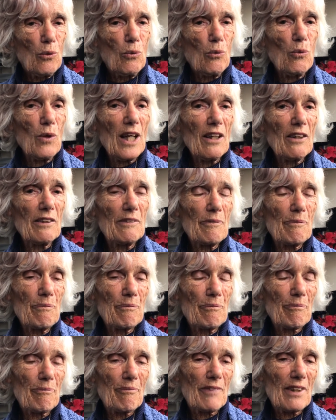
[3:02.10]
Well,
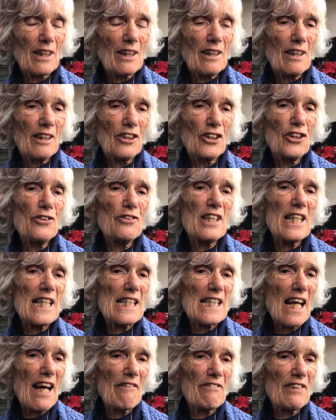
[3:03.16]
you
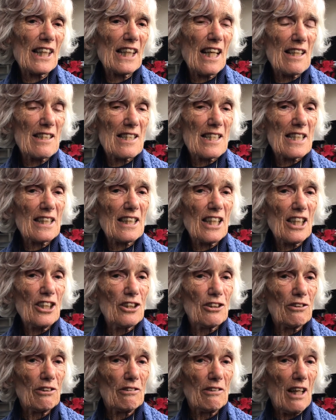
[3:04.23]
need to have the guts to
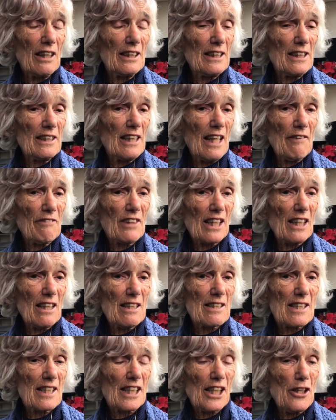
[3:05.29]
go. I didn't have the
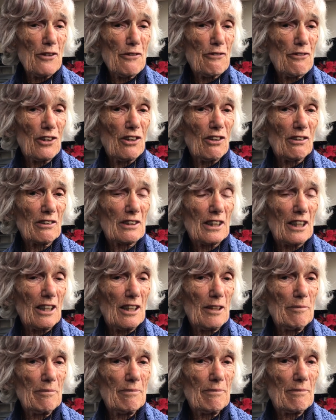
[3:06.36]
guts to go for a long
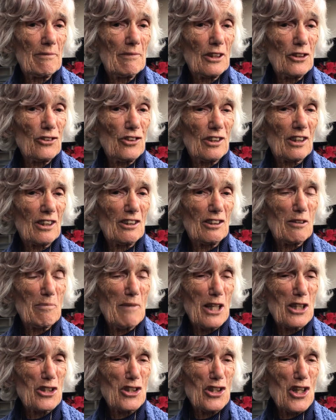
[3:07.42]
time. I should have gone
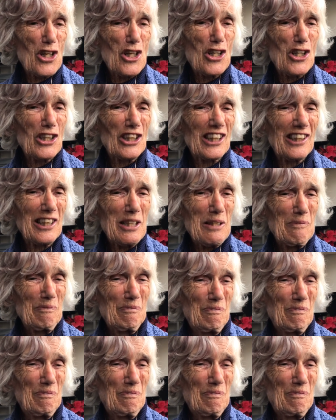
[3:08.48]
much earlier.